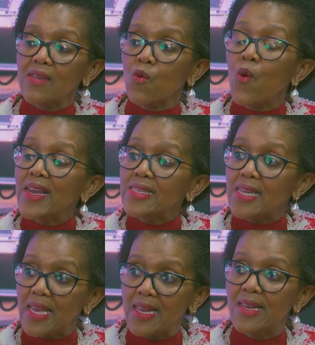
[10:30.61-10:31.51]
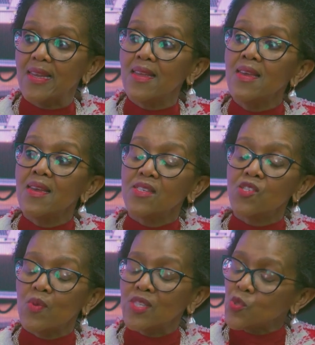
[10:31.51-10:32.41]
quite early.
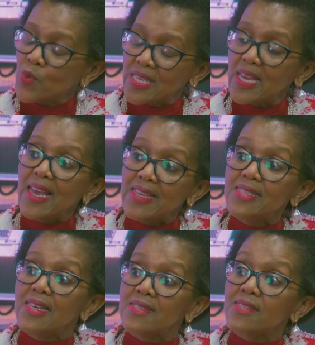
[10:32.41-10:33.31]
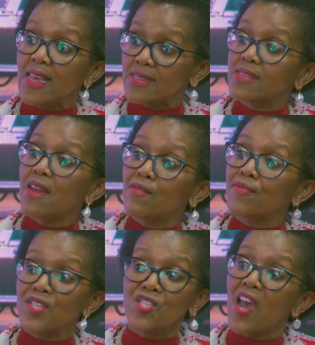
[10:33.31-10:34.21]
She was 28 years
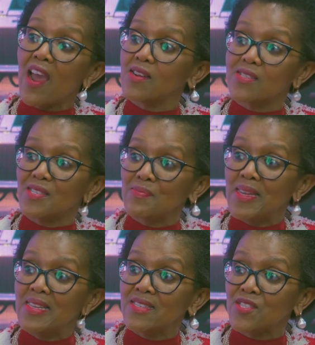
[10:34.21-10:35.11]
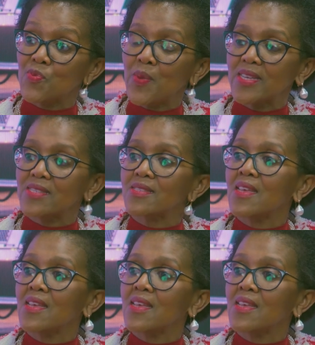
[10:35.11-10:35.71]
herself, a child in many respects.